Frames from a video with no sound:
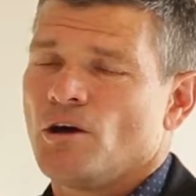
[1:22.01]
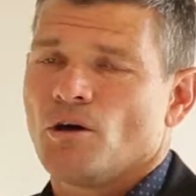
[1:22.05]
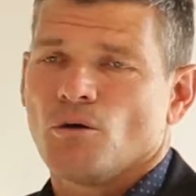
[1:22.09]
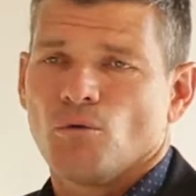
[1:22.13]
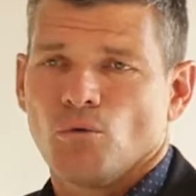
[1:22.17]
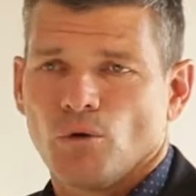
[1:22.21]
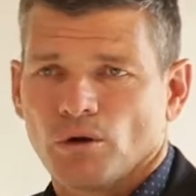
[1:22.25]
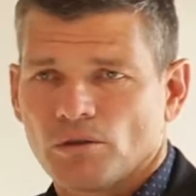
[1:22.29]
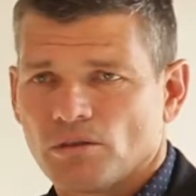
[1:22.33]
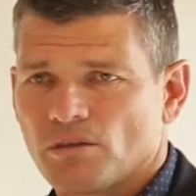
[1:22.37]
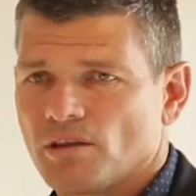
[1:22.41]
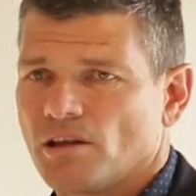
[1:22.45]

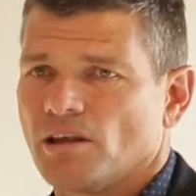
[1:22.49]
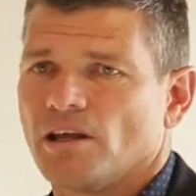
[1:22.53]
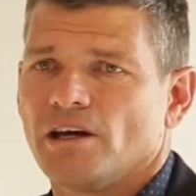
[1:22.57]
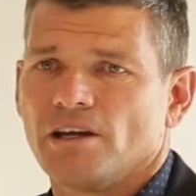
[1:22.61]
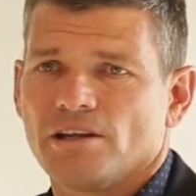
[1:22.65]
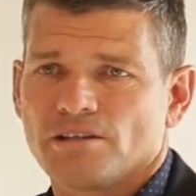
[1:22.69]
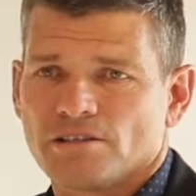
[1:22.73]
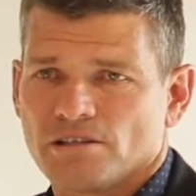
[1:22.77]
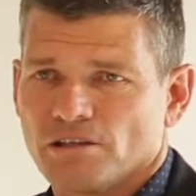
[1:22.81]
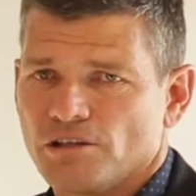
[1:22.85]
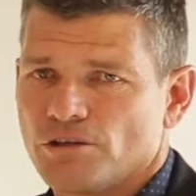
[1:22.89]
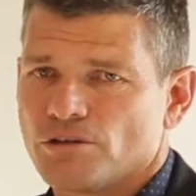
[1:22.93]
what the
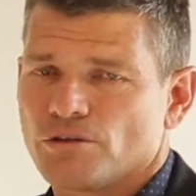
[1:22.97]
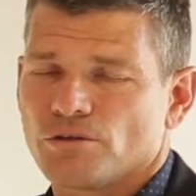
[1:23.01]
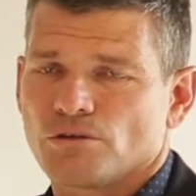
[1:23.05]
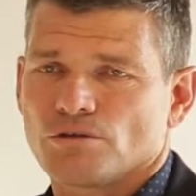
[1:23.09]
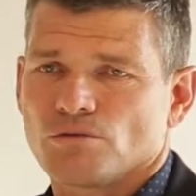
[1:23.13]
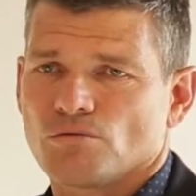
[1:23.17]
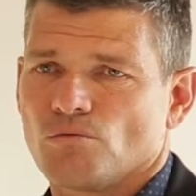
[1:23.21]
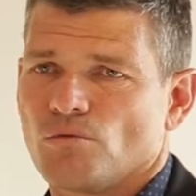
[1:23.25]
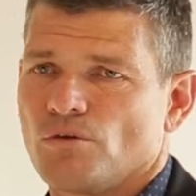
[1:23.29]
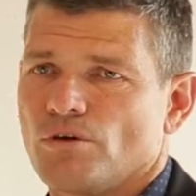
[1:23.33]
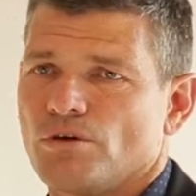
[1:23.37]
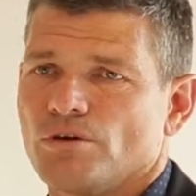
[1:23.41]
latest
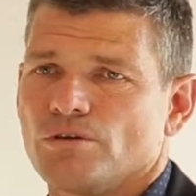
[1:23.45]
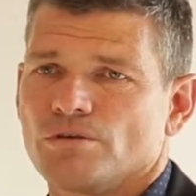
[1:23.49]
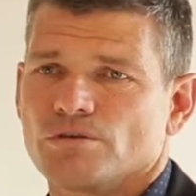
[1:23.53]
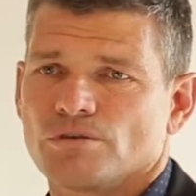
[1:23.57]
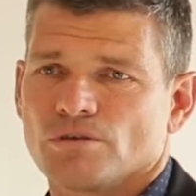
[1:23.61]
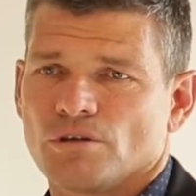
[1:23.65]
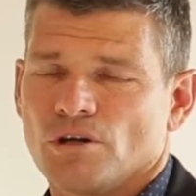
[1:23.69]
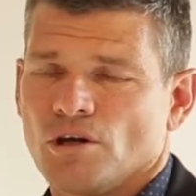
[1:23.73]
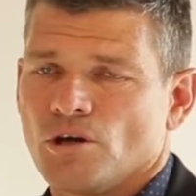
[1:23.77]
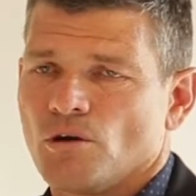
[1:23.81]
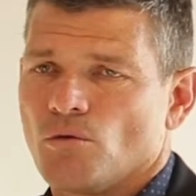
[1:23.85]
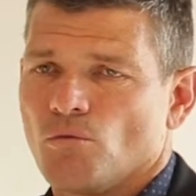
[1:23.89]
interest
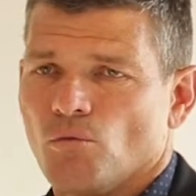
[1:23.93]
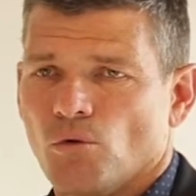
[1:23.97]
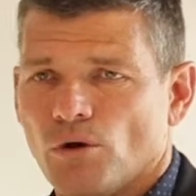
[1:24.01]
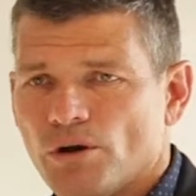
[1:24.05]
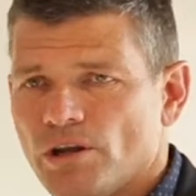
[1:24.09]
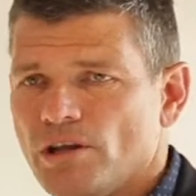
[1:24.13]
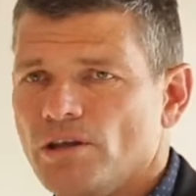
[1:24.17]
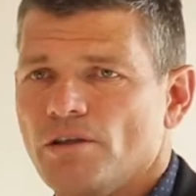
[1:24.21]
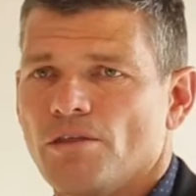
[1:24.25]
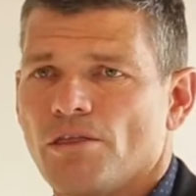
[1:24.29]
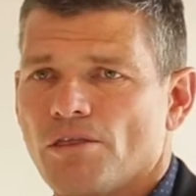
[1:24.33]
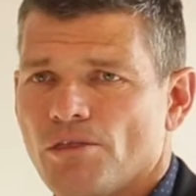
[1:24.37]
was,
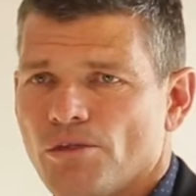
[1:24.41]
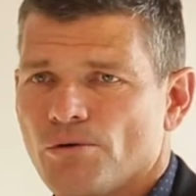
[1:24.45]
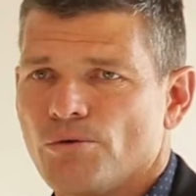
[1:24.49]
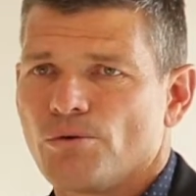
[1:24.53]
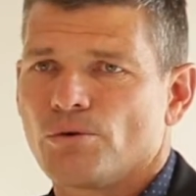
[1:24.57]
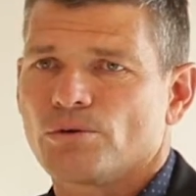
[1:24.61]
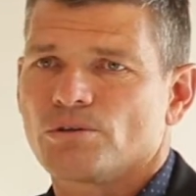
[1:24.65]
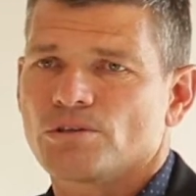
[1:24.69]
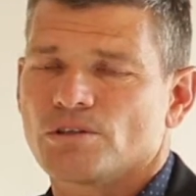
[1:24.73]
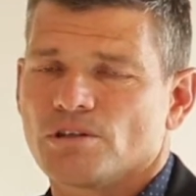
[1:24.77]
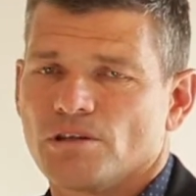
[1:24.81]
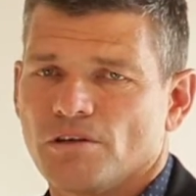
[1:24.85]
what he
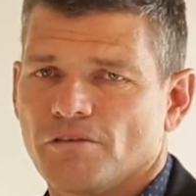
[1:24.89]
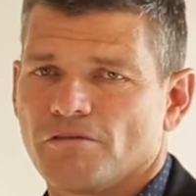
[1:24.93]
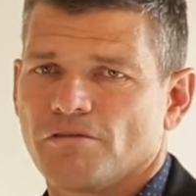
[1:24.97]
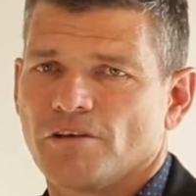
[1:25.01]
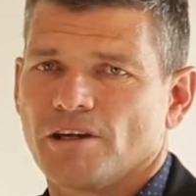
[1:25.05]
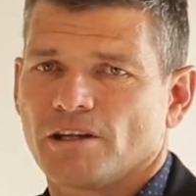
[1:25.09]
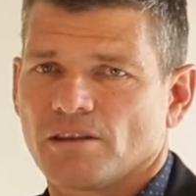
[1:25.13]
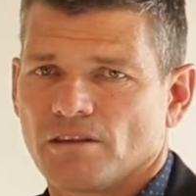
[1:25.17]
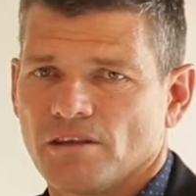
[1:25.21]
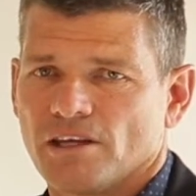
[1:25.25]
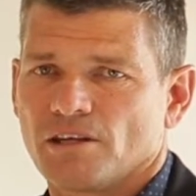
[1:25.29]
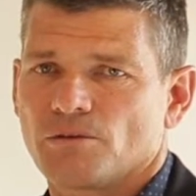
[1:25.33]
thought
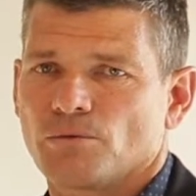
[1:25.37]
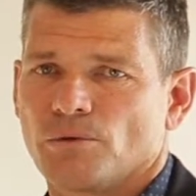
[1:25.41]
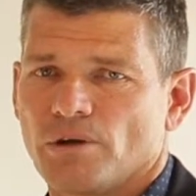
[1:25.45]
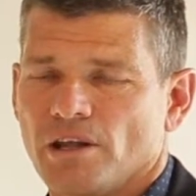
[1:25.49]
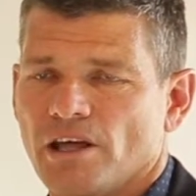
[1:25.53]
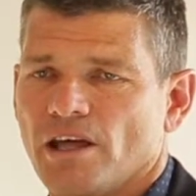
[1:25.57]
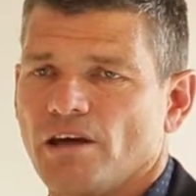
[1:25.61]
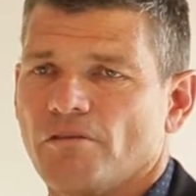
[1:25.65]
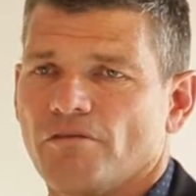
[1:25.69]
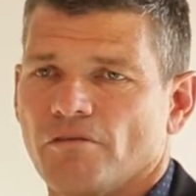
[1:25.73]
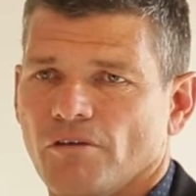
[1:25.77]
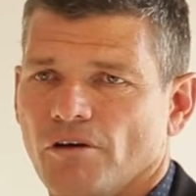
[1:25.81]
effect that would
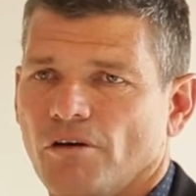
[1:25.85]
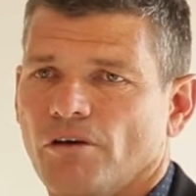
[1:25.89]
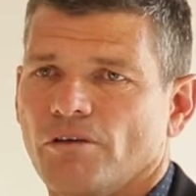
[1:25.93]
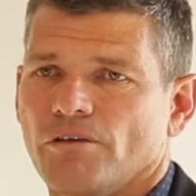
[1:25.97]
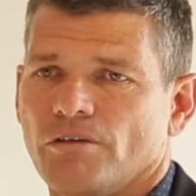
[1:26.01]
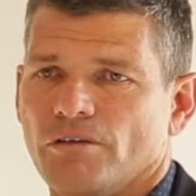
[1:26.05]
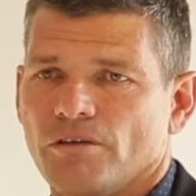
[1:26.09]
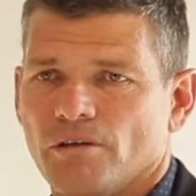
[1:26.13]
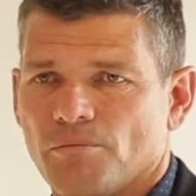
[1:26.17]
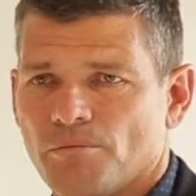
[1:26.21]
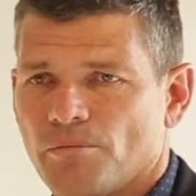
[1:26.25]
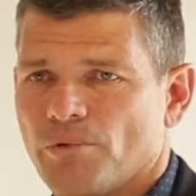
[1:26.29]
have
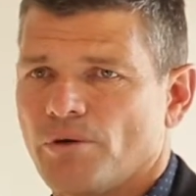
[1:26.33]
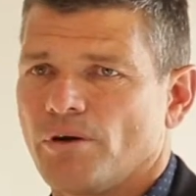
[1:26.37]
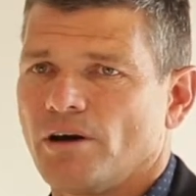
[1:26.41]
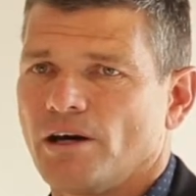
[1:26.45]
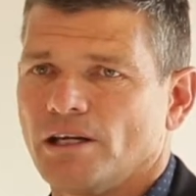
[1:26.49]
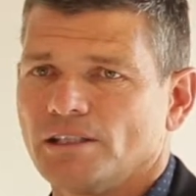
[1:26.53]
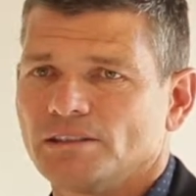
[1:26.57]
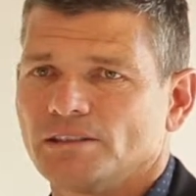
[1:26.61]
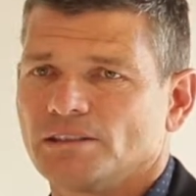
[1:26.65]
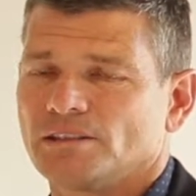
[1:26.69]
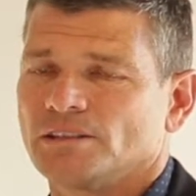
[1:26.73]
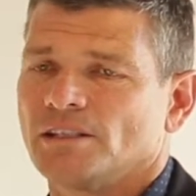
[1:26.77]
on the
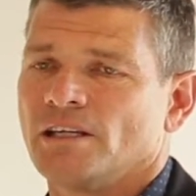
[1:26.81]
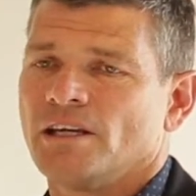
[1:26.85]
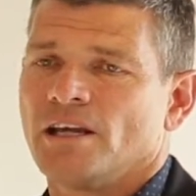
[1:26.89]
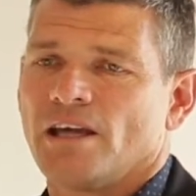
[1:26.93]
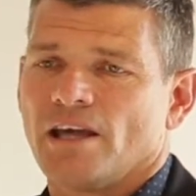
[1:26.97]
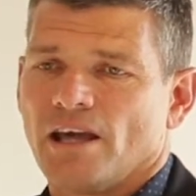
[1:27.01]
price